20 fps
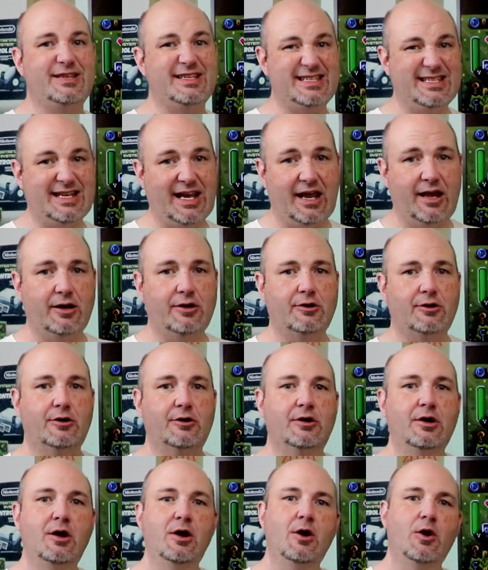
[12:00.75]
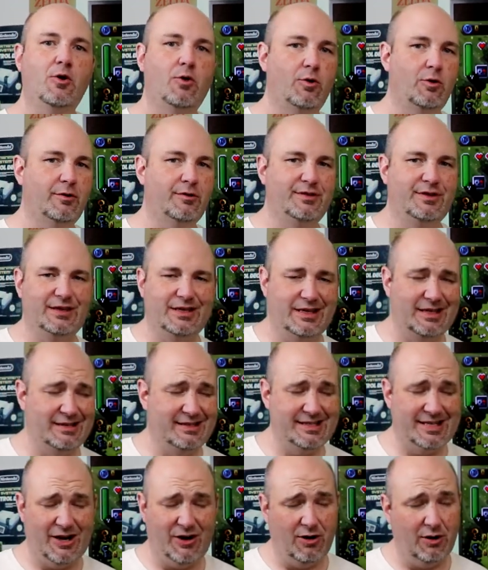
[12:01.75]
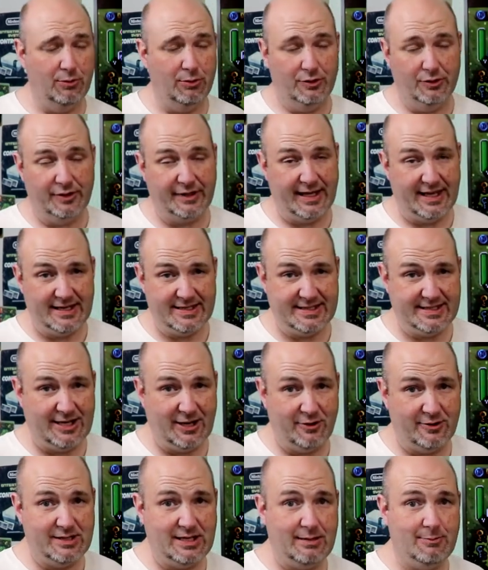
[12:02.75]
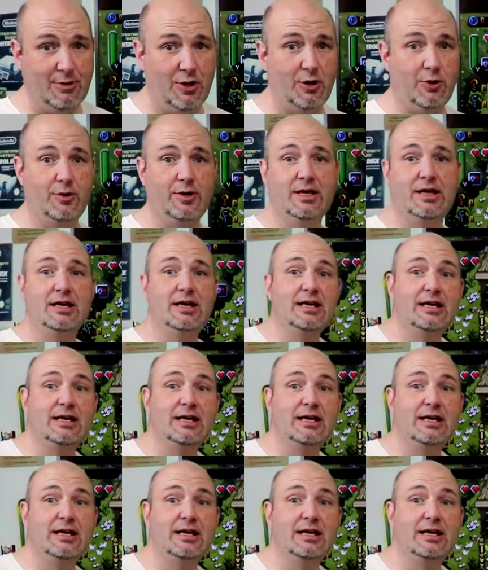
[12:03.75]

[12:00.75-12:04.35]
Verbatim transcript: the standard or the terrible looking CRT mode.